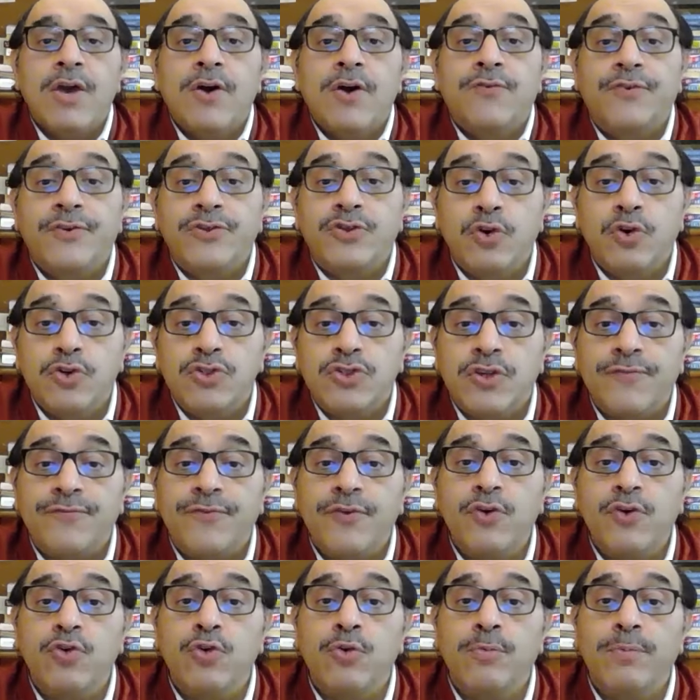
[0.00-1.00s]
For those of
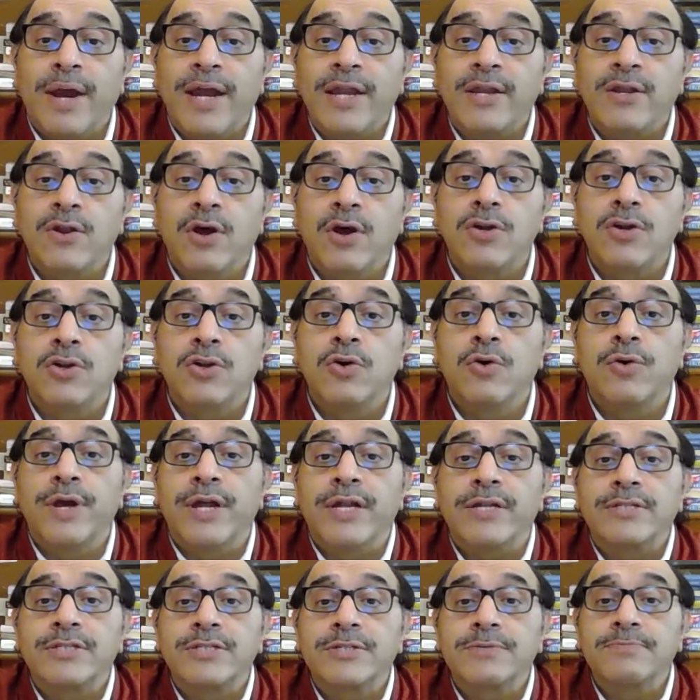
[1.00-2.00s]
you who might not know
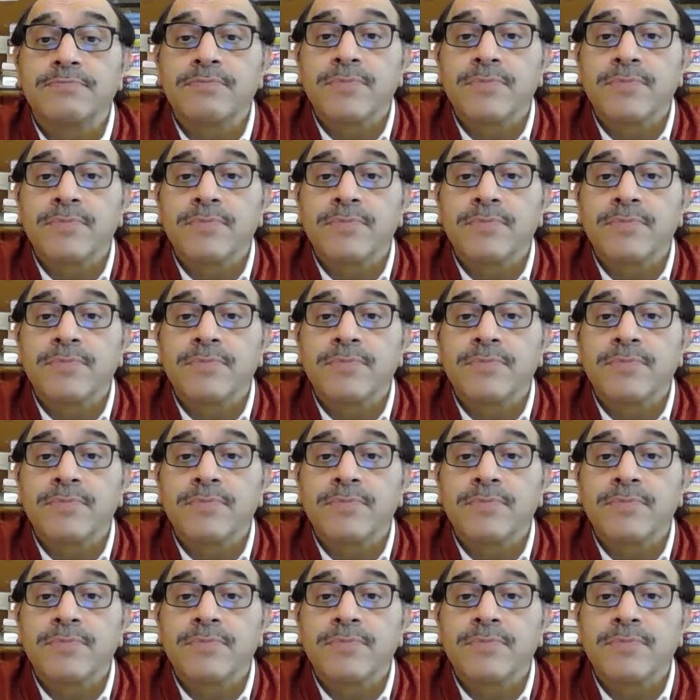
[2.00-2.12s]
it,